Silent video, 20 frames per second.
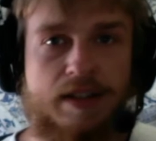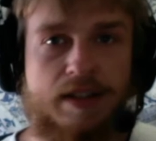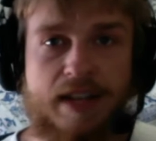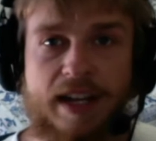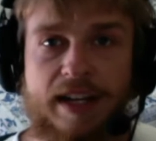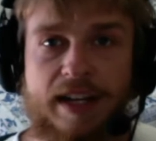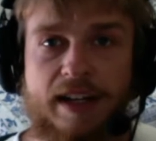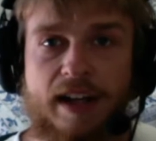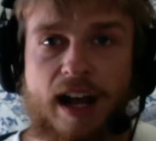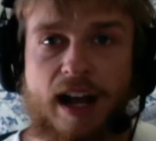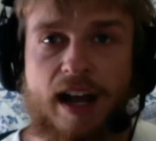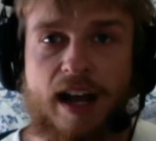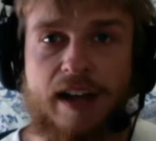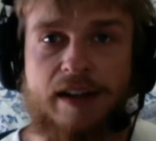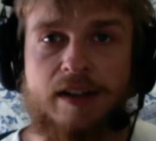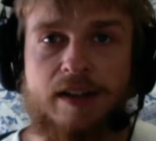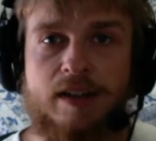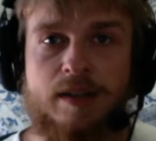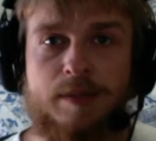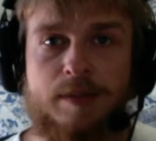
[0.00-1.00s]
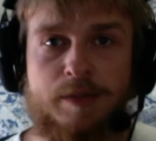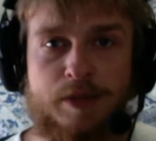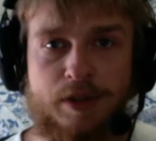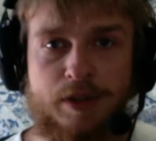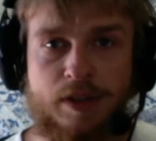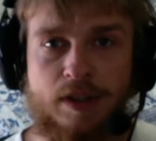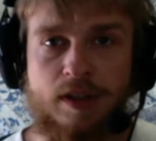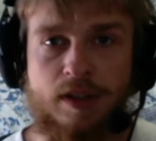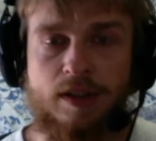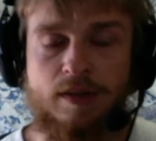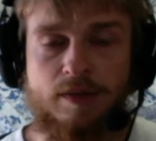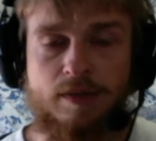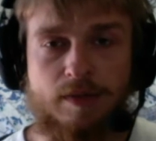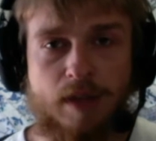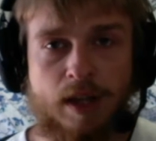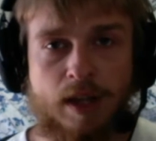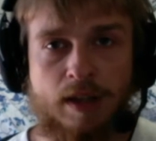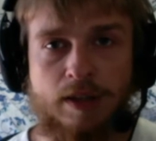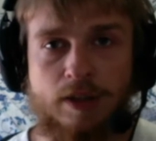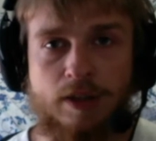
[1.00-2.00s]
hidden items or
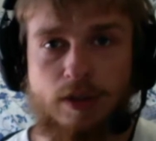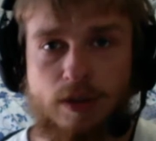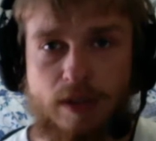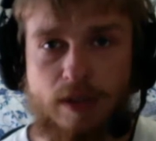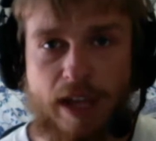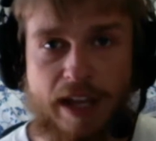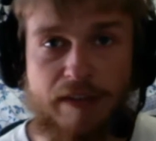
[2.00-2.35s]
a little